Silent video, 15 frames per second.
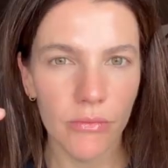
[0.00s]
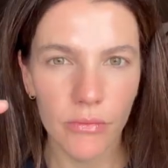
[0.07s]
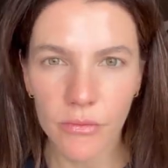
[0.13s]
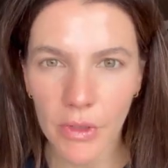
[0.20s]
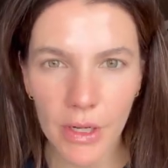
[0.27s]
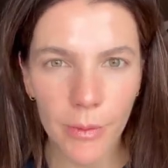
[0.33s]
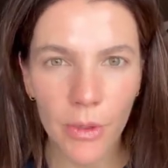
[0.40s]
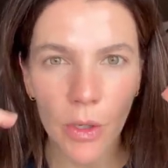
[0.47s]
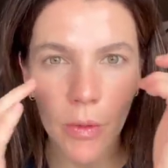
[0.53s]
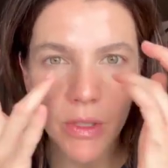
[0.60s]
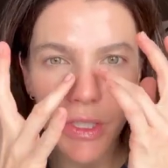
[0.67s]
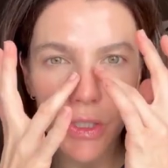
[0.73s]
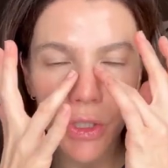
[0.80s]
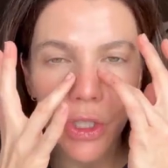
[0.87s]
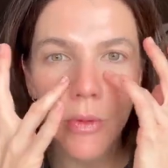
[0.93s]
right? We don't want
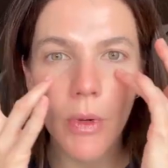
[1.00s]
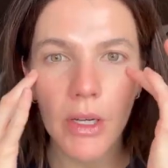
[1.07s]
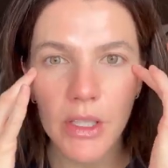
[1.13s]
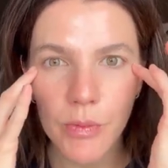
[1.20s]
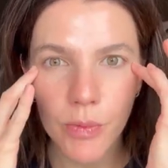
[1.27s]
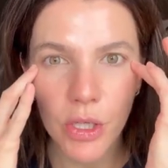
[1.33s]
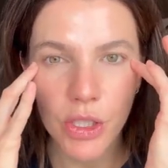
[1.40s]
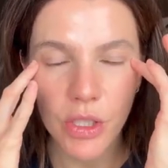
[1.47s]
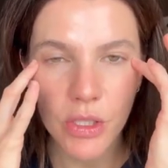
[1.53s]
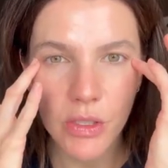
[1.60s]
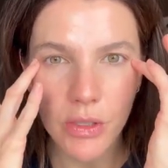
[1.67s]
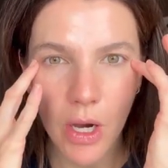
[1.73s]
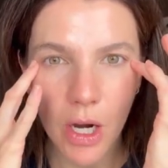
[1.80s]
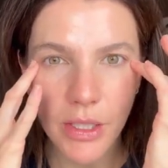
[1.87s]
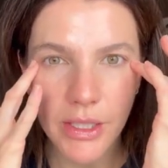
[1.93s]
these humongous brushes,
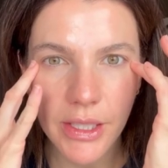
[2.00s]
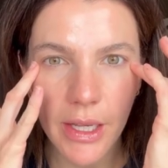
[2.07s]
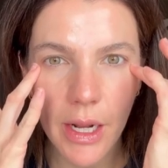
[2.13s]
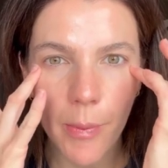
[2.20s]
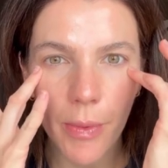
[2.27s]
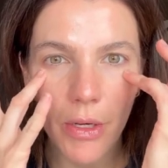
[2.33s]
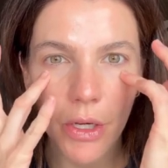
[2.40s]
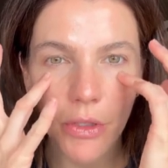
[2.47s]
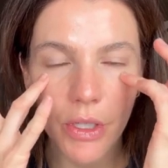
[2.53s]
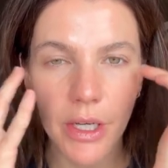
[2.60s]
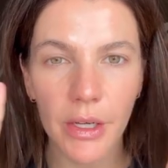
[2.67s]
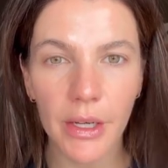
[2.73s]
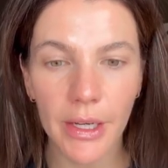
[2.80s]
hard to get up and under here,